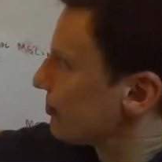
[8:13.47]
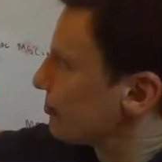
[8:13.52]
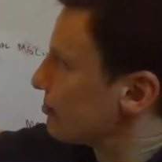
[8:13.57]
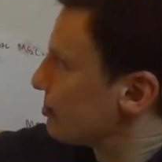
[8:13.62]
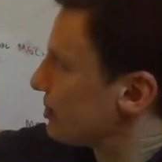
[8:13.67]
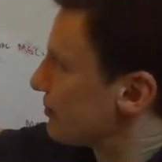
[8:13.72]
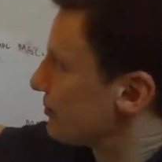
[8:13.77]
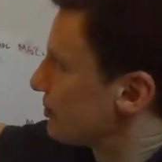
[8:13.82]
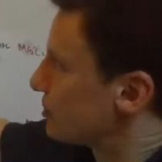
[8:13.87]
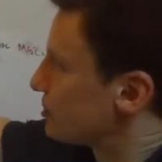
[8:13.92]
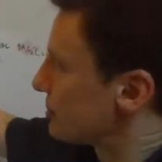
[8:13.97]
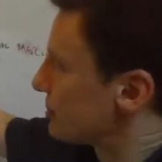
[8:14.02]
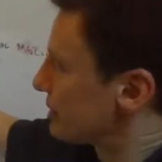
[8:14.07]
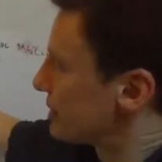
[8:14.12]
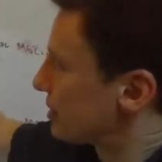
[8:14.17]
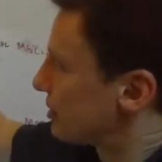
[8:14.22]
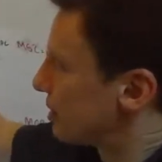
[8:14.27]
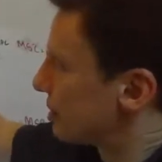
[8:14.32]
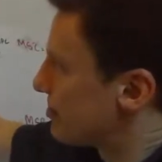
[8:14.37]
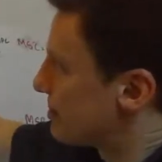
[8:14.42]
But if you're doing
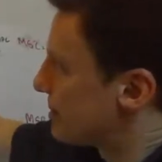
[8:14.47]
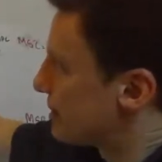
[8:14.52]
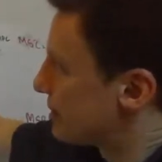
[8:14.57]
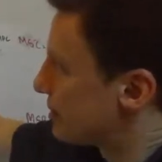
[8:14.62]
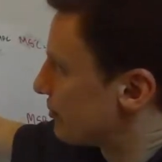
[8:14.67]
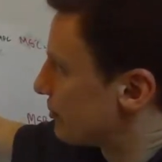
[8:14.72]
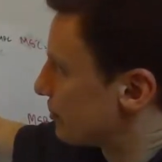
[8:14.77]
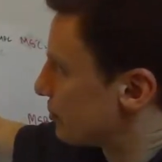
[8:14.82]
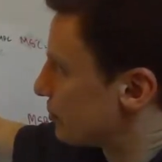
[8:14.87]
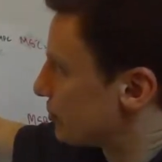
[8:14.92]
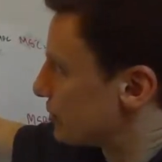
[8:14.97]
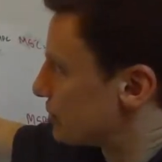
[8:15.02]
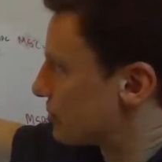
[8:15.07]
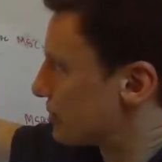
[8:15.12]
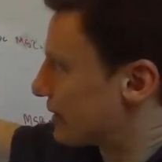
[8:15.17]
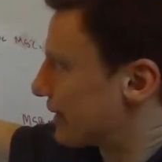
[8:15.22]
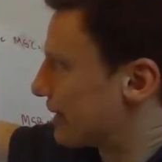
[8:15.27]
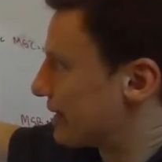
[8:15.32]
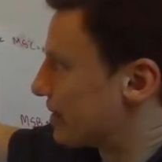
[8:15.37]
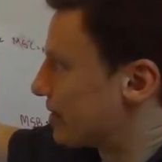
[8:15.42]
the IB, if you're
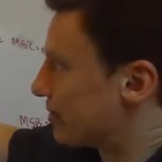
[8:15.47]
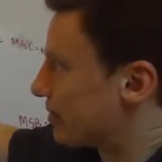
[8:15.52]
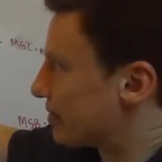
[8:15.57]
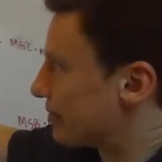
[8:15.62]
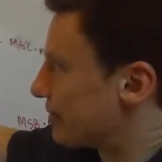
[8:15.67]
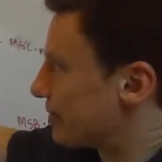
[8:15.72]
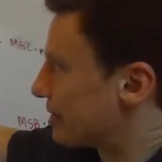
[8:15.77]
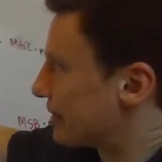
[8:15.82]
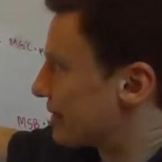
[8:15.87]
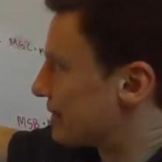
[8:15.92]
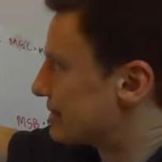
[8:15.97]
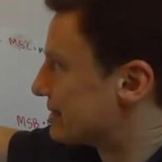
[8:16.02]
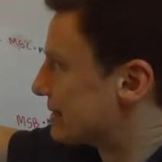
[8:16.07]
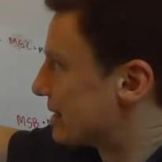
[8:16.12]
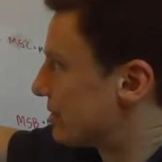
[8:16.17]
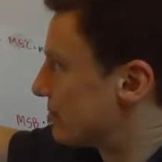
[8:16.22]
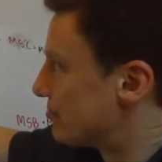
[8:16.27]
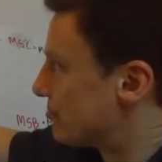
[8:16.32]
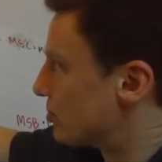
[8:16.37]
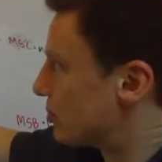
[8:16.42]
doing any other
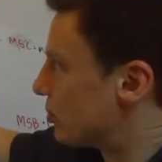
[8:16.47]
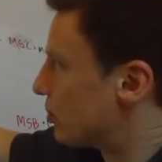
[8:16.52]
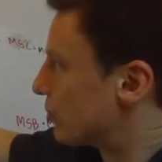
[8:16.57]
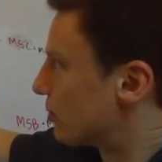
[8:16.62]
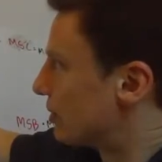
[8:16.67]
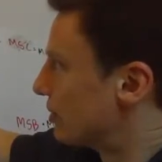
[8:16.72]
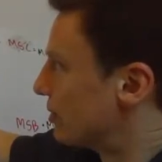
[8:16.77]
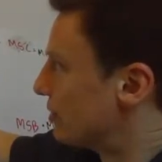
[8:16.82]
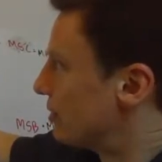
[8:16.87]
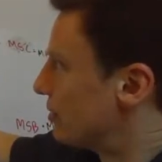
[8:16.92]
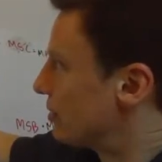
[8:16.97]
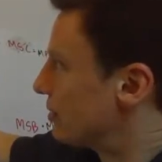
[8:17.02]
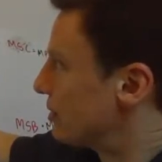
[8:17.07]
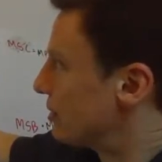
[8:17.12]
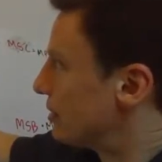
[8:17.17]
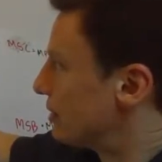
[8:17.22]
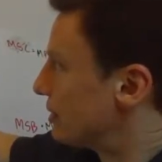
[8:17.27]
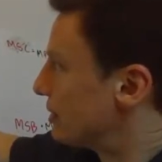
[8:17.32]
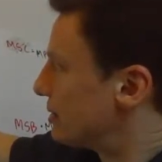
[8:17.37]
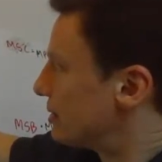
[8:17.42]
exam board,
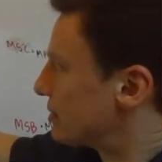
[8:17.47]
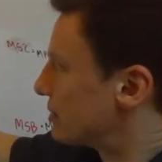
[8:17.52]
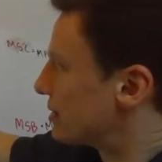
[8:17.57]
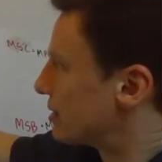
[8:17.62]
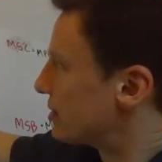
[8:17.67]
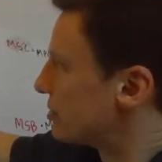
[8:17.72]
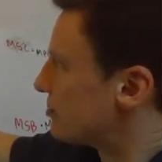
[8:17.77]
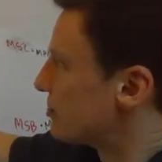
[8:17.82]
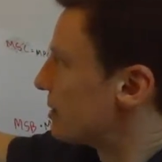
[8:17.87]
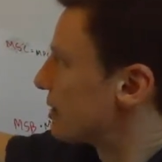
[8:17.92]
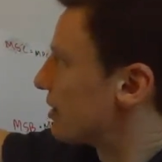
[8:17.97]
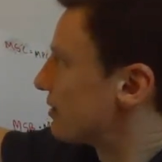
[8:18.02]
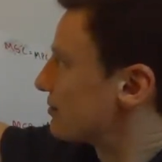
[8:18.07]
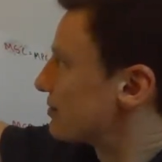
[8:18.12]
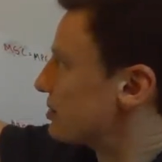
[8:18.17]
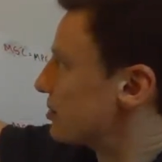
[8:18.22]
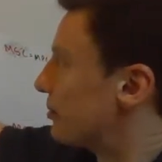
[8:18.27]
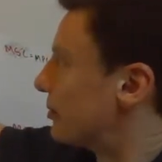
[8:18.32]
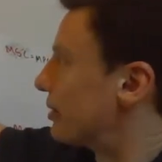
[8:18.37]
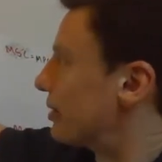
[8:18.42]
then you will
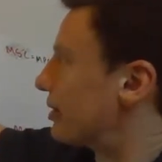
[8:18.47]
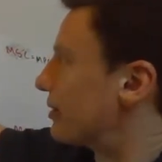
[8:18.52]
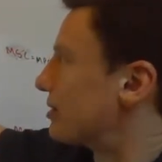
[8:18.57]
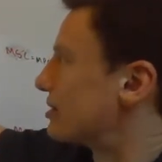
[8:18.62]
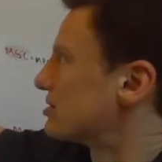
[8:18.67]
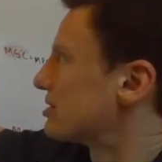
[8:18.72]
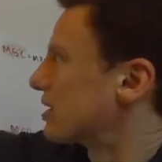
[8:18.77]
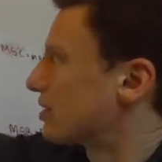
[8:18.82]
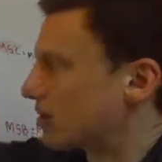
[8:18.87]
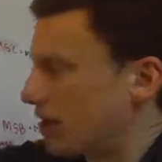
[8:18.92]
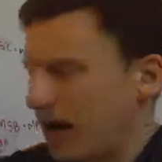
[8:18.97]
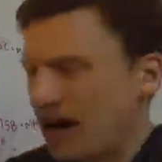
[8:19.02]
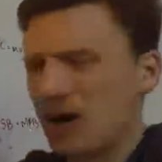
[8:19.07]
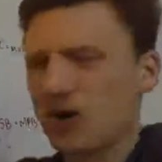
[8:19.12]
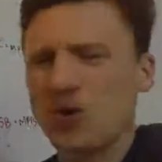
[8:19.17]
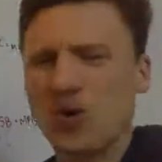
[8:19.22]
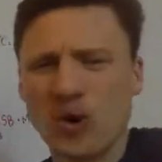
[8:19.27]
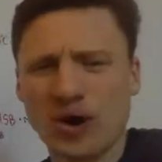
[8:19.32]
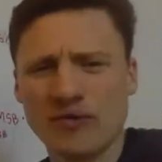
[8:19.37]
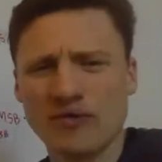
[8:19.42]
have to do it like this,
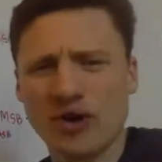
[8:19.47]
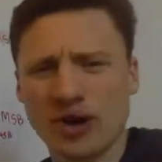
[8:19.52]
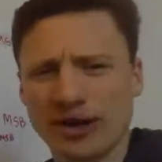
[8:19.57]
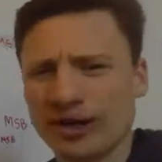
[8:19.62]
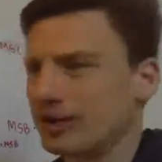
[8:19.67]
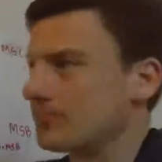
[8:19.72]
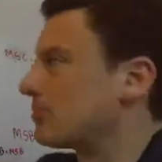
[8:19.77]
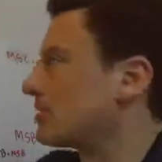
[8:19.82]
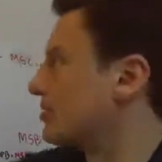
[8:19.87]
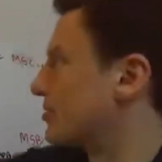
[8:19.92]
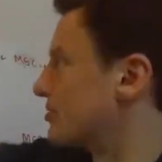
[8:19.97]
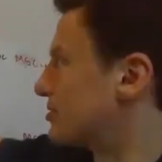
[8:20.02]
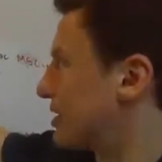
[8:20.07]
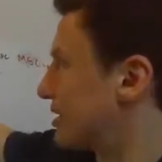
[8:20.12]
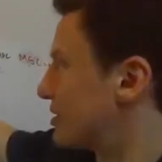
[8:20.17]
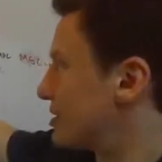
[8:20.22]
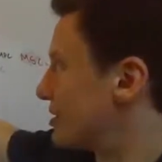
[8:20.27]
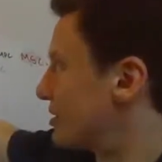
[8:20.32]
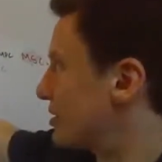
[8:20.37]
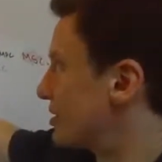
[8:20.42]
and quite rightly, because
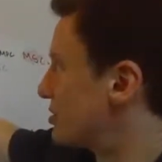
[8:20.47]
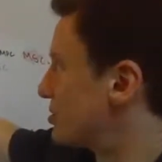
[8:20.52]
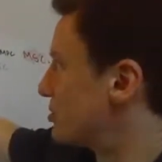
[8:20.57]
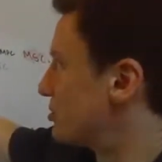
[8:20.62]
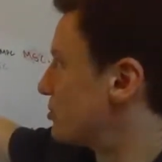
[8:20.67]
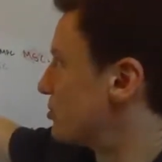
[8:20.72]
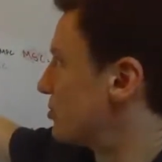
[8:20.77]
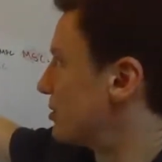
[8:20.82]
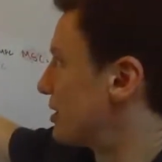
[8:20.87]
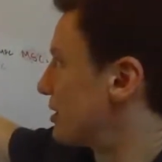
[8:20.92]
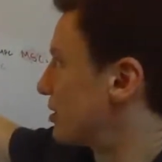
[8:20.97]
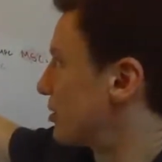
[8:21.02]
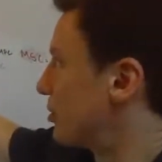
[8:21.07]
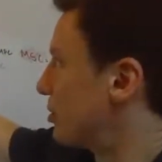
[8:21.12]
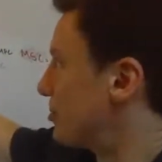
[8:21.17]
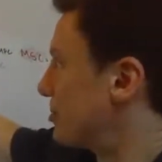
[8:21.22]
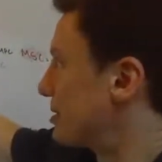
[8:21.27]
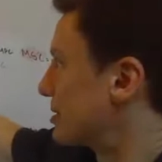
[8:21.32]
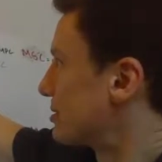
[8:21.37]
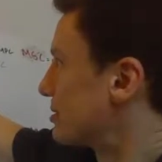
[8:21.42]
actually this is good
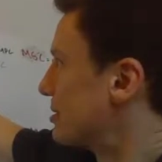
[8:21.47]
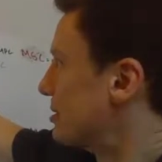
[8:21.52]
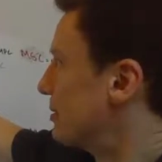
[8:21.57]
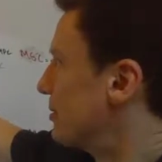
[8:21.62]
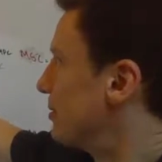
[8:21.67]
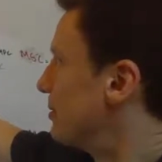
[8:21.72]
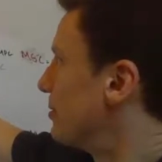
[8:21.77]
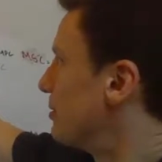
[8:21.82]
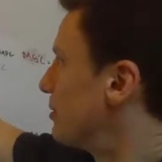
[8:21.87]
economics.